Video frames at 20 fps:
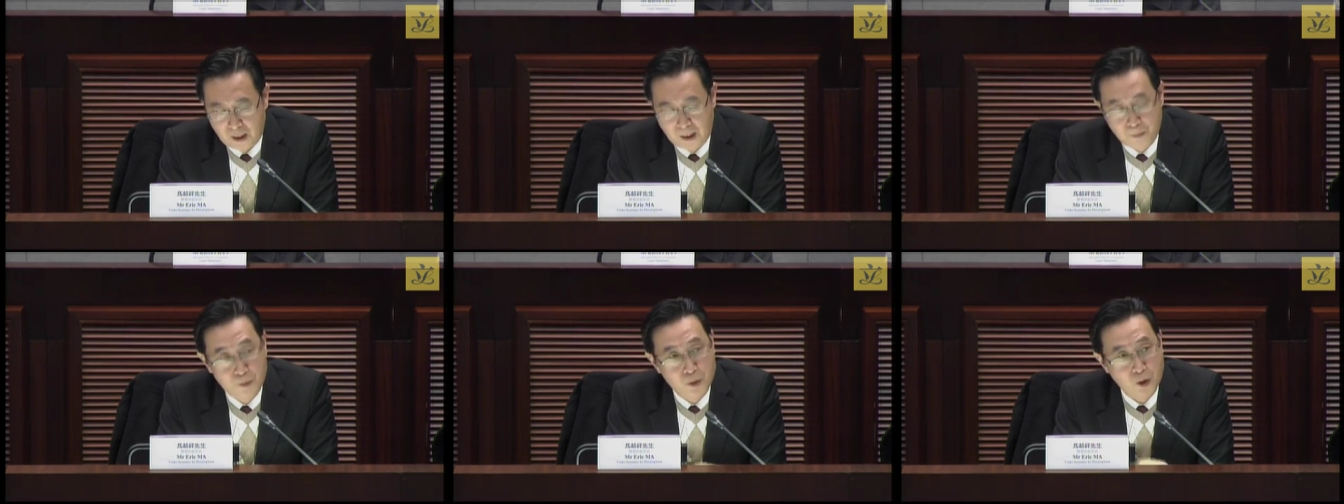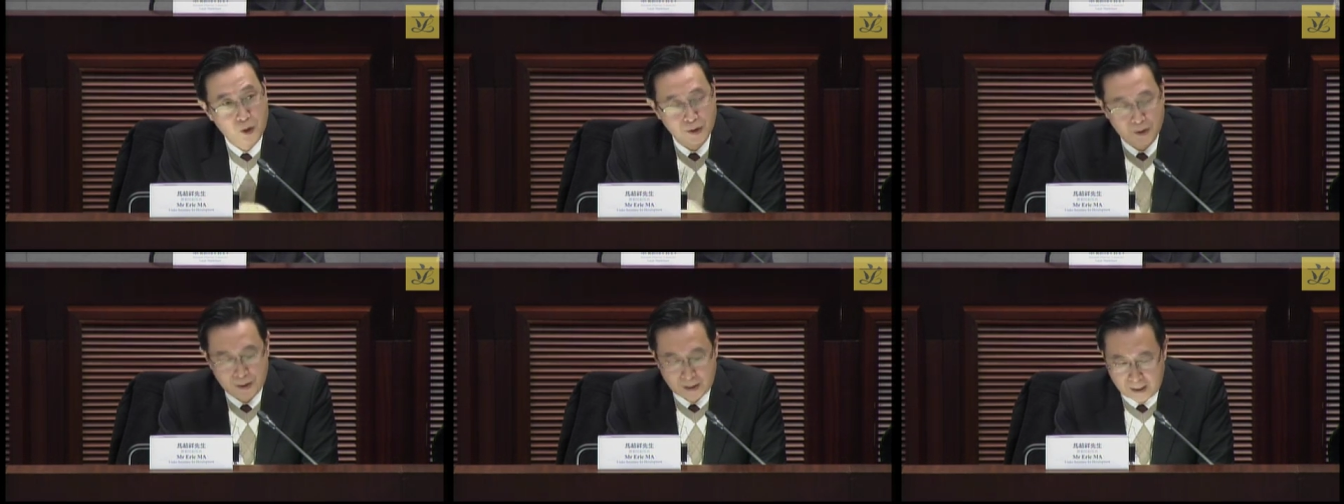
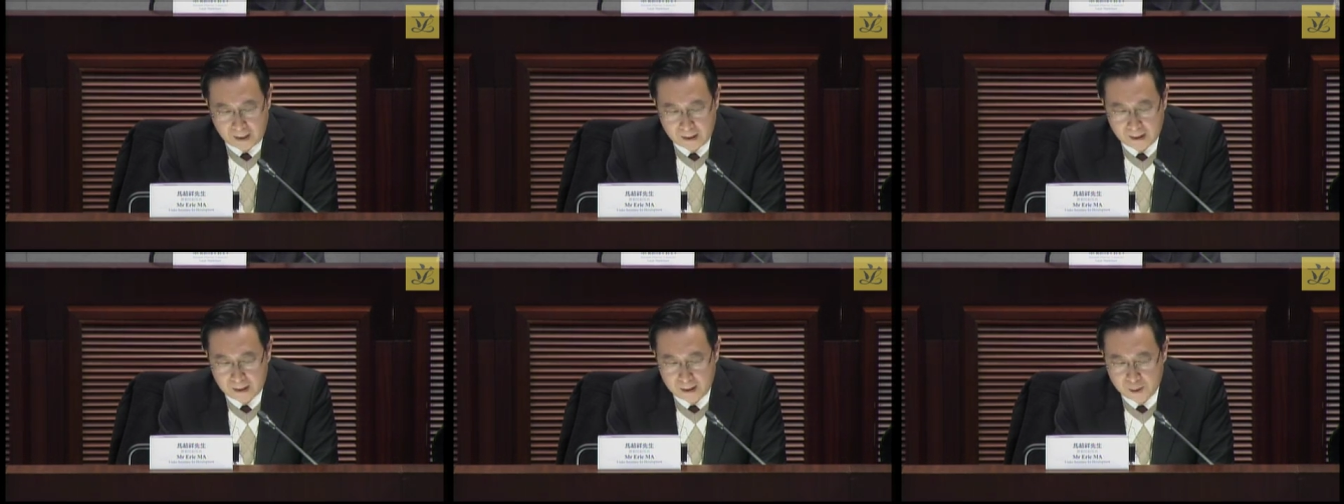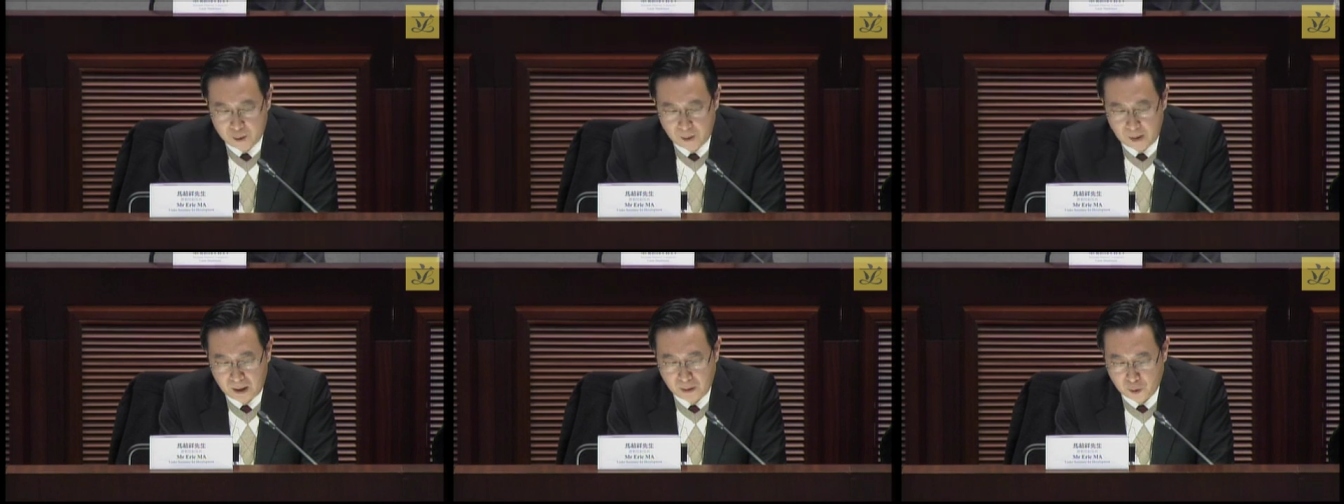led by
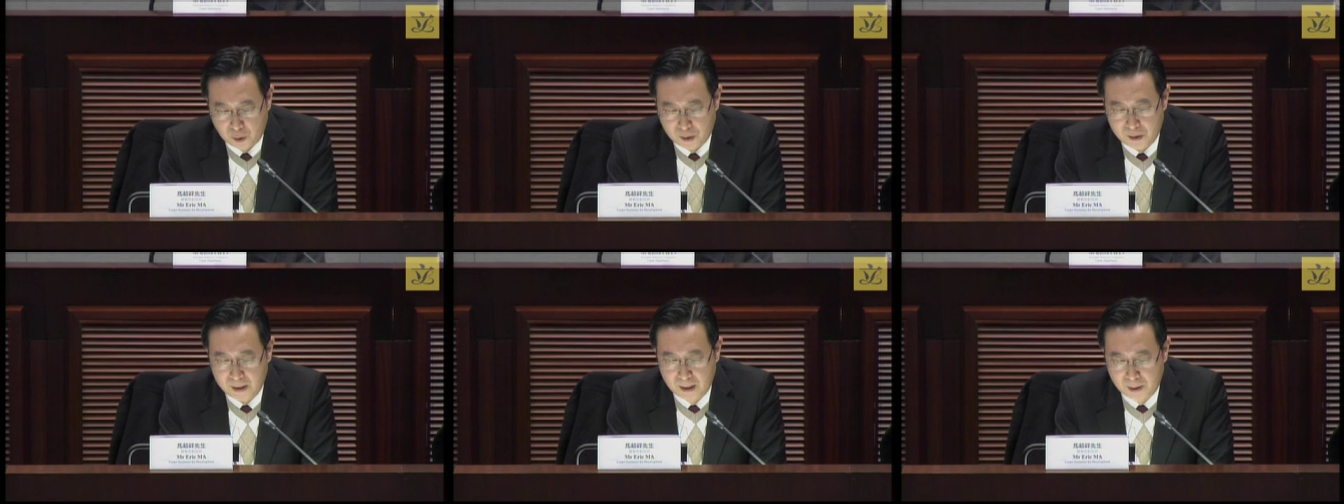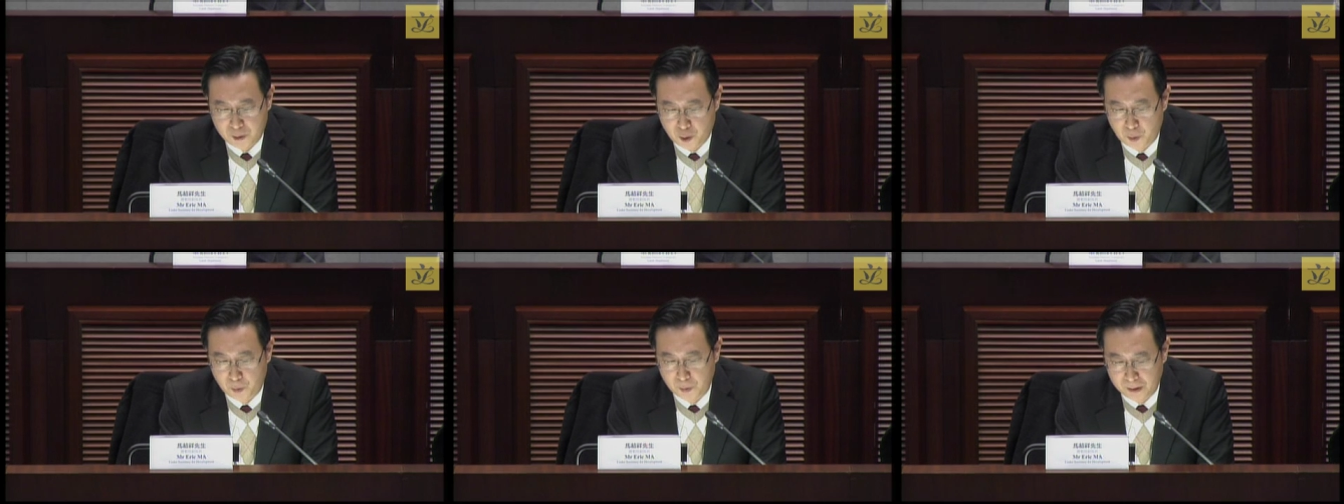uh,
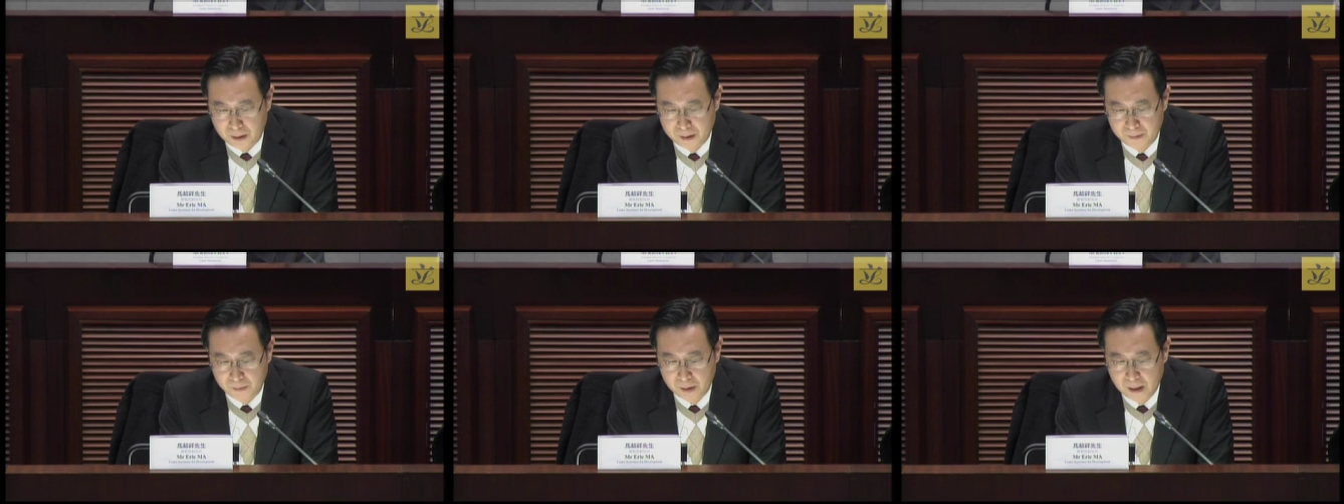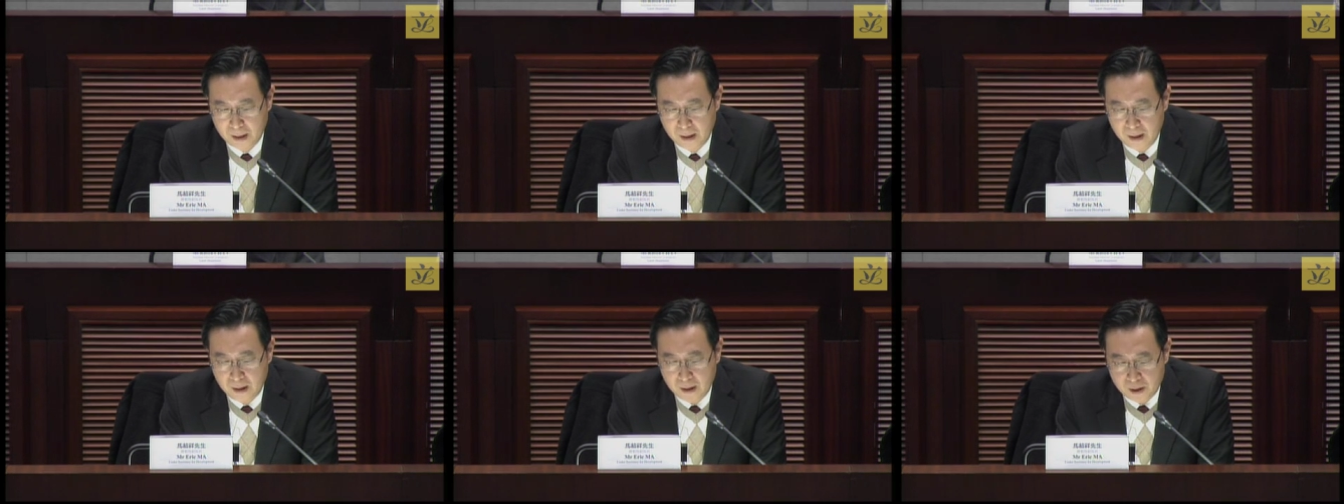private
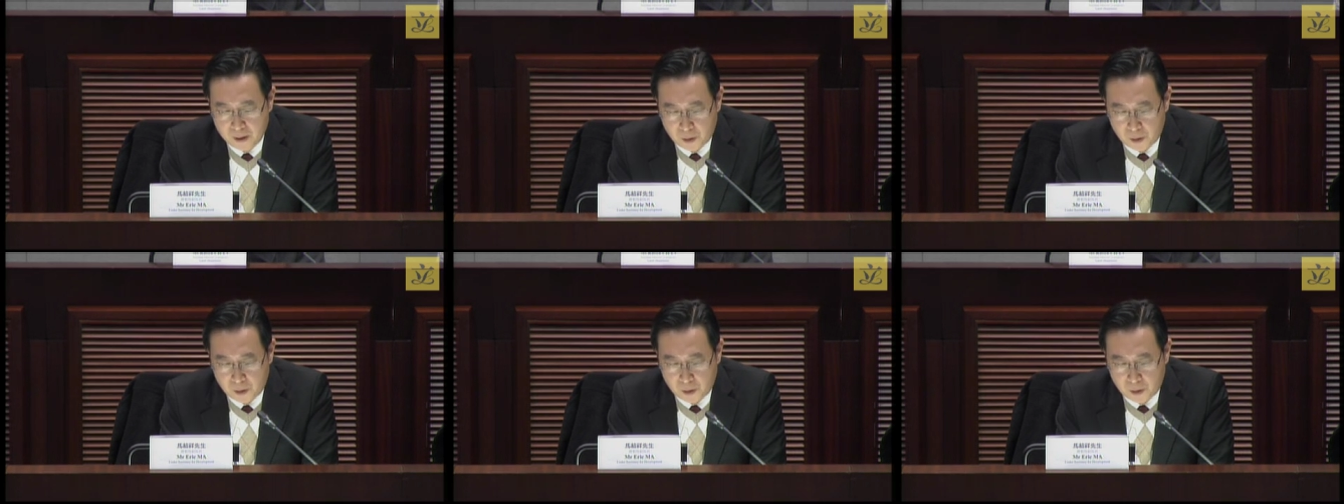developers.